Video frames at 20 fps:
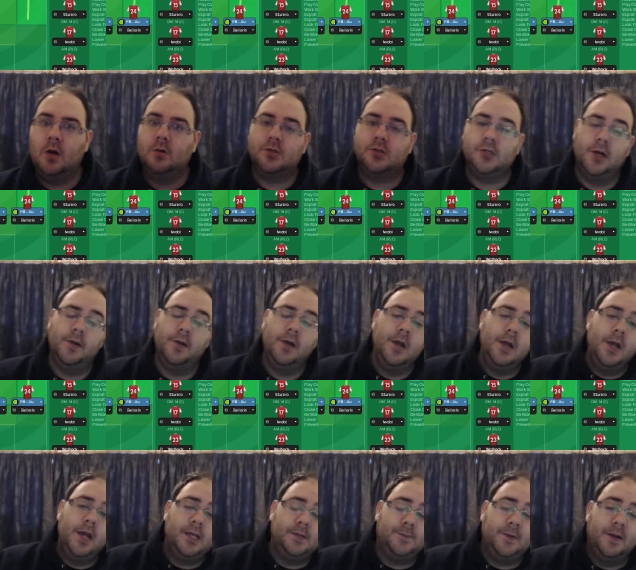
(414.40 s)
as well. So
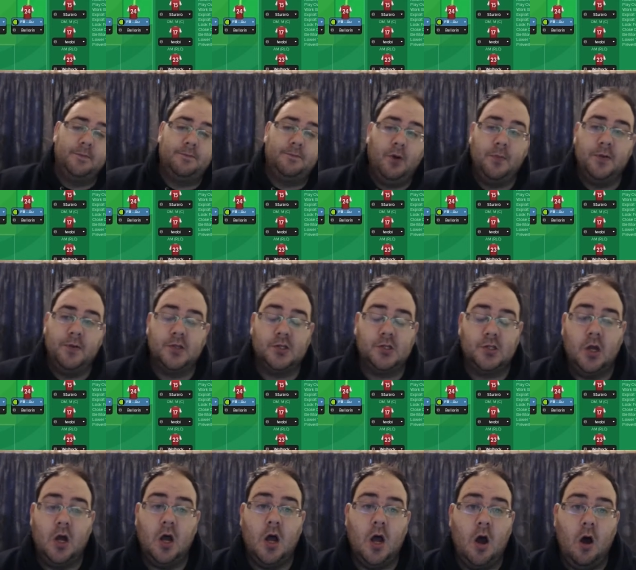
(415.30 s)
he's been probably the
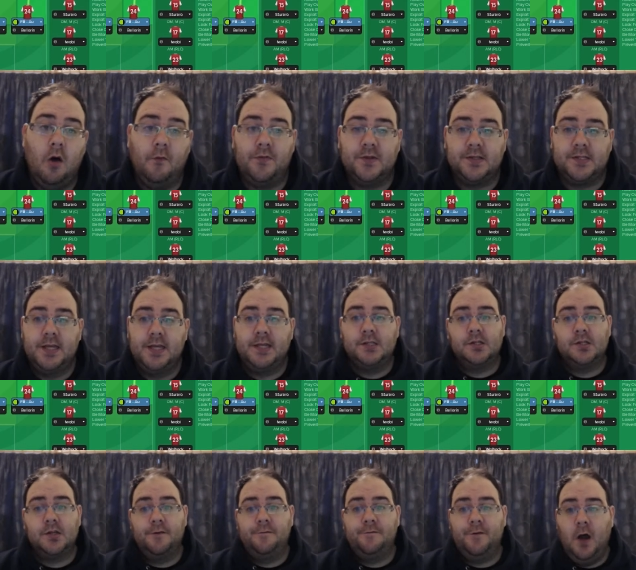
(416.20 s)
star of the
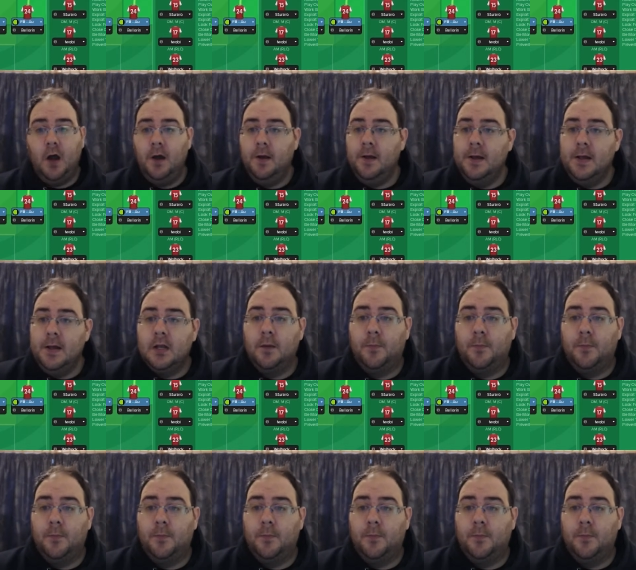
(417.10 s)
season so far.